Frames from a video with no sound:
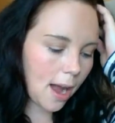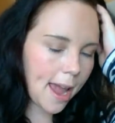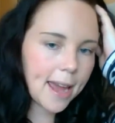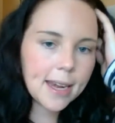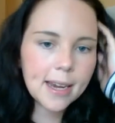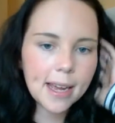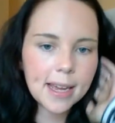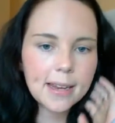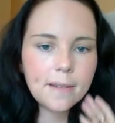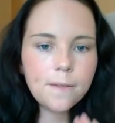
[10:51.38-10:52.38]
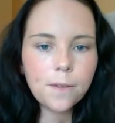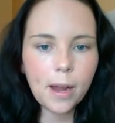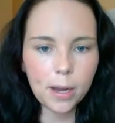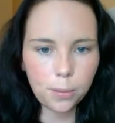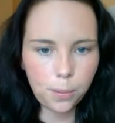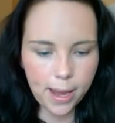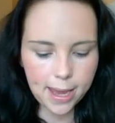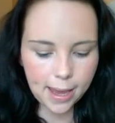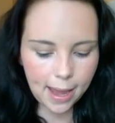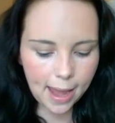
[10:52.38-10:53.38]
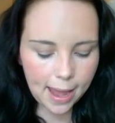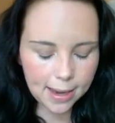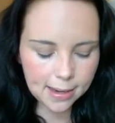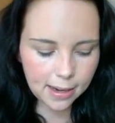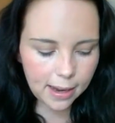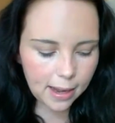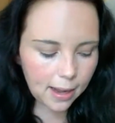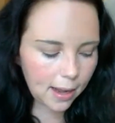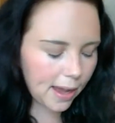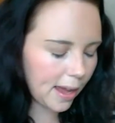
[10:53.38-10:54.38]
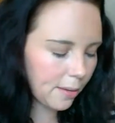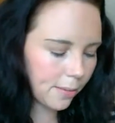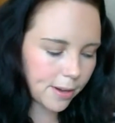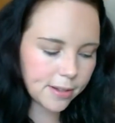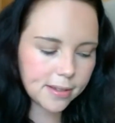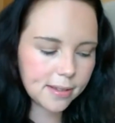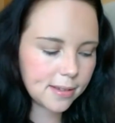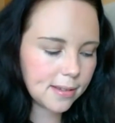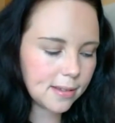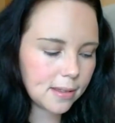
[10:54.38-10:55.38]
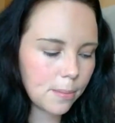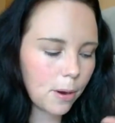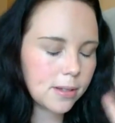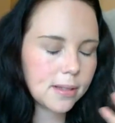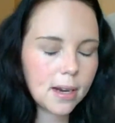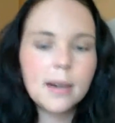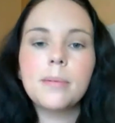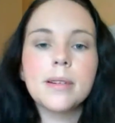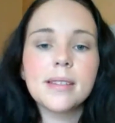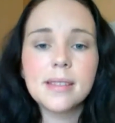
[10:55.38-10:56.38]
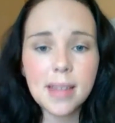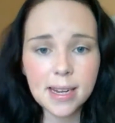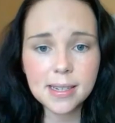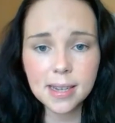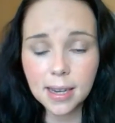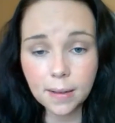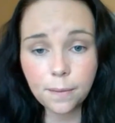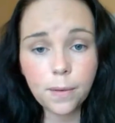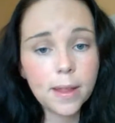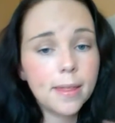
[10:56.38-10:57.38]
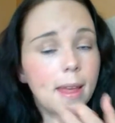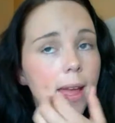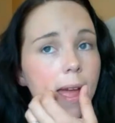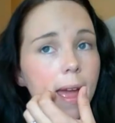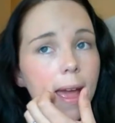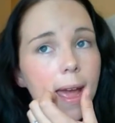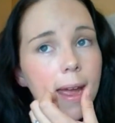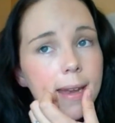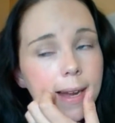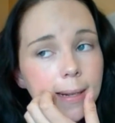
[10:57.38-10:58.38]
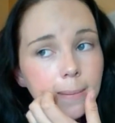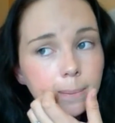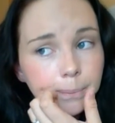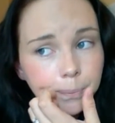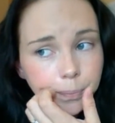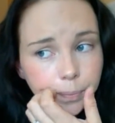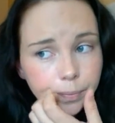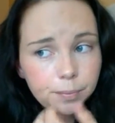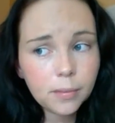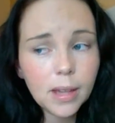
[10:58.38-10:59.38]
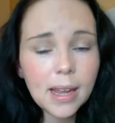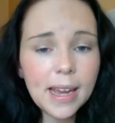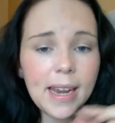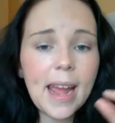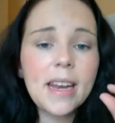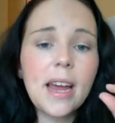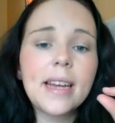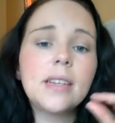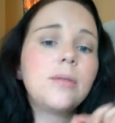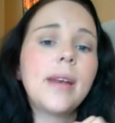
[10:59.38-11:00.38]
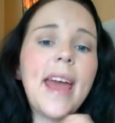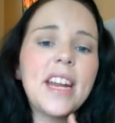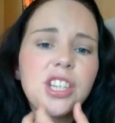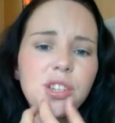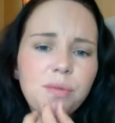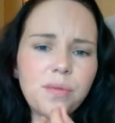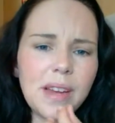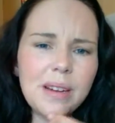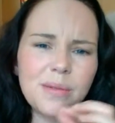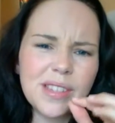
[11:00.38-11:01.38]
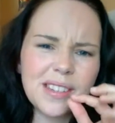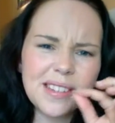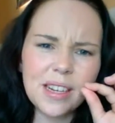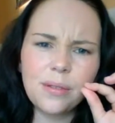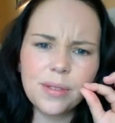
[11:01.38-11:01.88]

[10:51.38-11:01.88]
had it in for like a week, and it was the most terriblest thing to live with. And it had like a little latch, it was this little